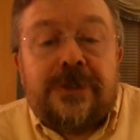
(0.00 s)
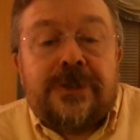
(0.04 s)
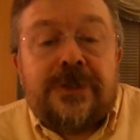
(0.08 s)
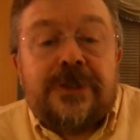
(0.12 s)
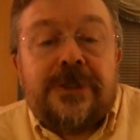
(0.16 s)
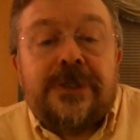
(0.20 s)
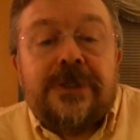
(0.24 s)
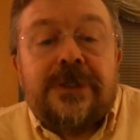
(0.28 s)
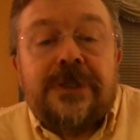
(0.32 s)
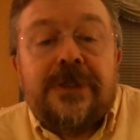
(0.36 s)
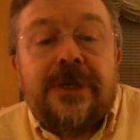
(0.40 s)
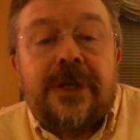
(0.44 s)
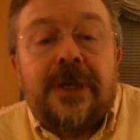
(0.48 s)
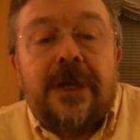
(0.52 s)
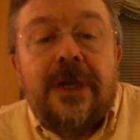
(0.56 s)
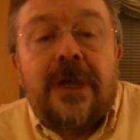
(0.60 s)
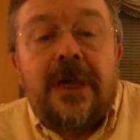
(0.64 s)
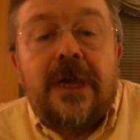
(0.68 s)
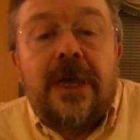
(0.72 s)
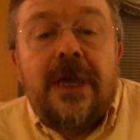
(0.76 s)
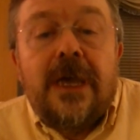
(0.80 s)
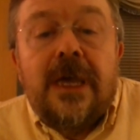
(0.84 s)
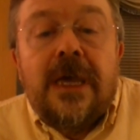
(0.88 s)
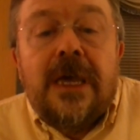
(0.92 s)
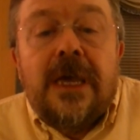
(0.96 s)

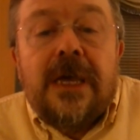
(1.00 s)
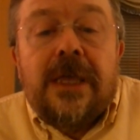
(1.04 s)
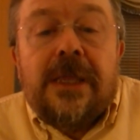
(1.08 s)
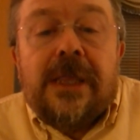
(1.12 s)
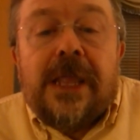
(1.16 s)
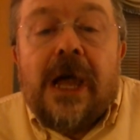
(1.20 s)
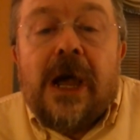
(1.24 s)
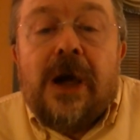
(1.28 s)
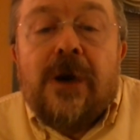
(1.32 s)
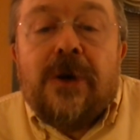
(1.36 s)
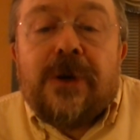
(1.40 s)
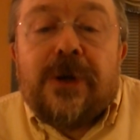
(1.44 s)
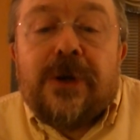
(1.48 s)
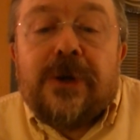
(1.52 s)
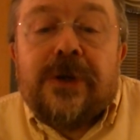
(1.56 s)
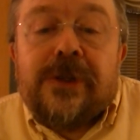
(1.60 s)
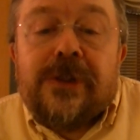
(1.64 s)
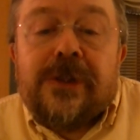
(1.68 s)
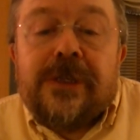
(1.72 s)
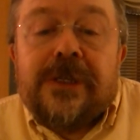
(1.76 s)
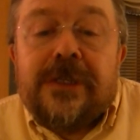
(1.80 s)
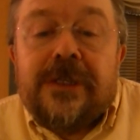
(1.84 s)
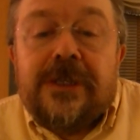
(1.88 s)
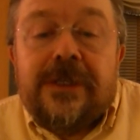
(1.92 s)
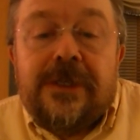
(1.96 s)
Now,
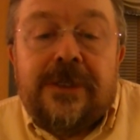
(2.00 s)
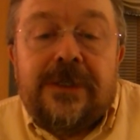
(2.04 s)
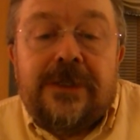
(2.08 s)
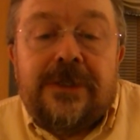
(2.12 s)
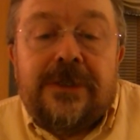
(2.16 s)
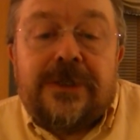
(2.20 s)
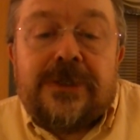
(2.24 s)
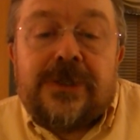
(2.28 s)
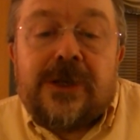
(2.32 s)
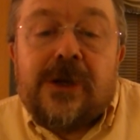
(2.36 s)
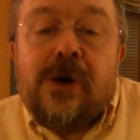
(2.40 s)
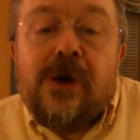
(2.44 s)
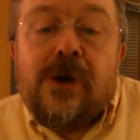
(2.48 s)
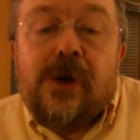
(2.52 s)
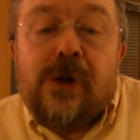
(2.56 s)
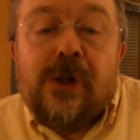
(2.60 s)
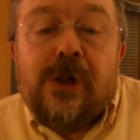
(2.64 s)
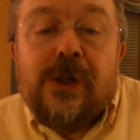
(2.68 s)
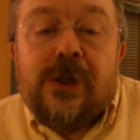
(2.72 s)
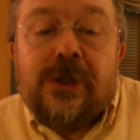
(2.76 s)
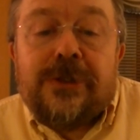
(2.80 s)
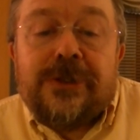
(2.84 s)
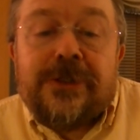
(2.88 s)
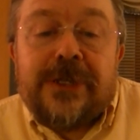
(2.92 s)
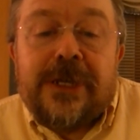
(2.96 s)
girlies,
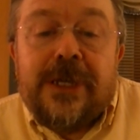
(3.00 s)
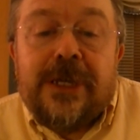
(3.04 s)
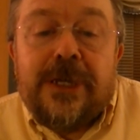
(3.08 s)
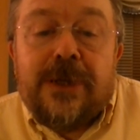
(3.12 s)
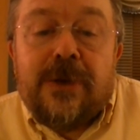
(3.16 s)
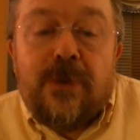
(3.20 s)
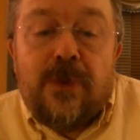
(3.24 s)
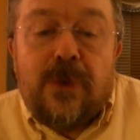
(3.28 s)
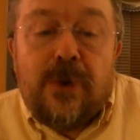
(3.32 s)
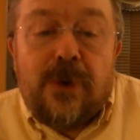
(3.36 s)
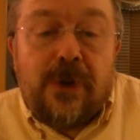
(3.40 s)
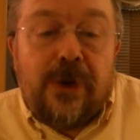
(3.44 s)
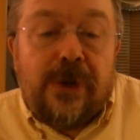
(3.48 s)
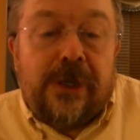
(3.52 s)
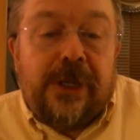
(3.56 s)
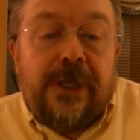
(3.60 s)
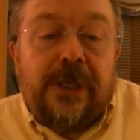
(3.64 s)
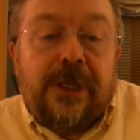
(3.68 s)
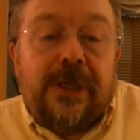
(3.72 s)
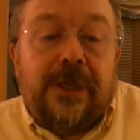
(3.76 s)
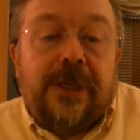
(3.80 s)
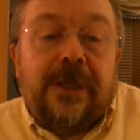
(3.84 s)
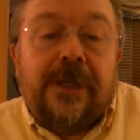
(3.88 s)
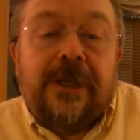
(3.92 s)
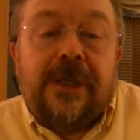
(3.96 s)
all take
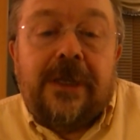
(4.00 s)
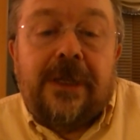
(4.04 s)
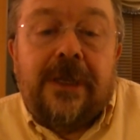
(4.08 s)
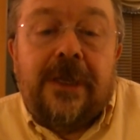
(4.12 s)
warning.